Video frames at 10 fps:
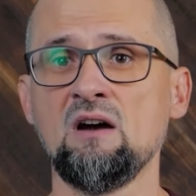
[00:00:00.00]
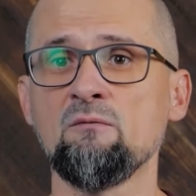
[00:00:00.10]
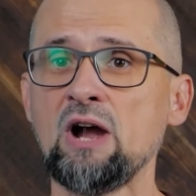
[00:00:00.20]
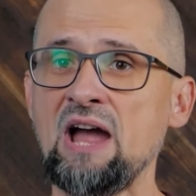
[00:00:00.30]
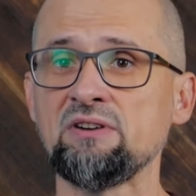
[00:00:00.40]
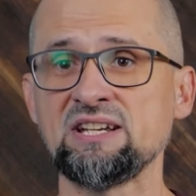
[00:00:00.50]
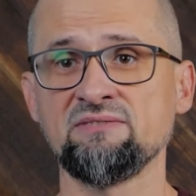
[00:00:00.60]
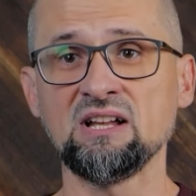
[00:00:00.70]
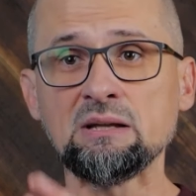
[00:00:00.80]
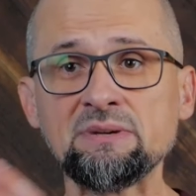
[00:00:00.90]
For every
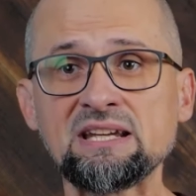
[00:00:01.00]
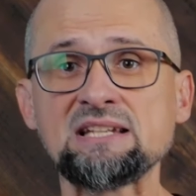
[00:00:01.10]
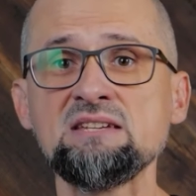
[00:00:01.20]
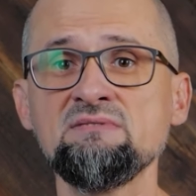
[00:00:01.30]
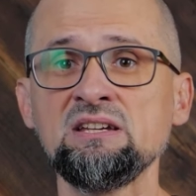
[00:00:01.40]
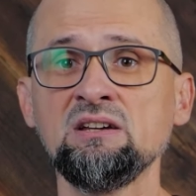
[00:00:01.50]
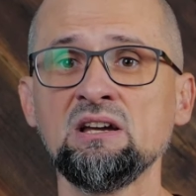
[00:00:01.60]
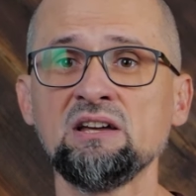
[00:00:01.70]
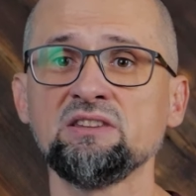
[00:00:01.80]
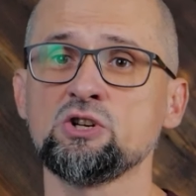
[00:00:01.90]
development activity,
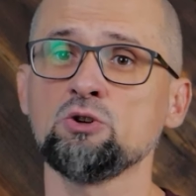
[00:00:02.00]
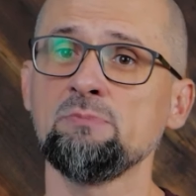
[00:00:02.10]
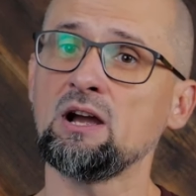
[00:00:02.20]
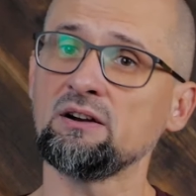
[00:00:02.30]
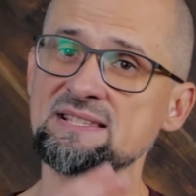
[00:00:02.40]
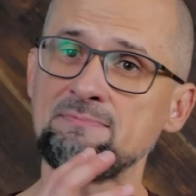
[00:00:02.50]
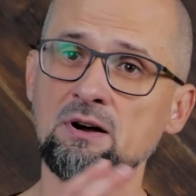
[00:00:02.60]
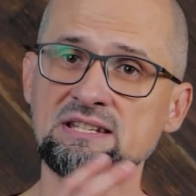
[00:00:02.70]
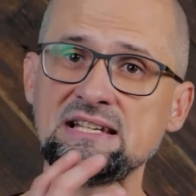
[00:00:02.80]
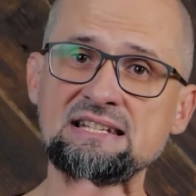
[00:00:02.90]
there should be a
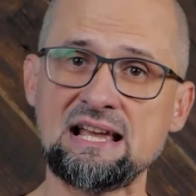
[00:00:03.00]
corresponding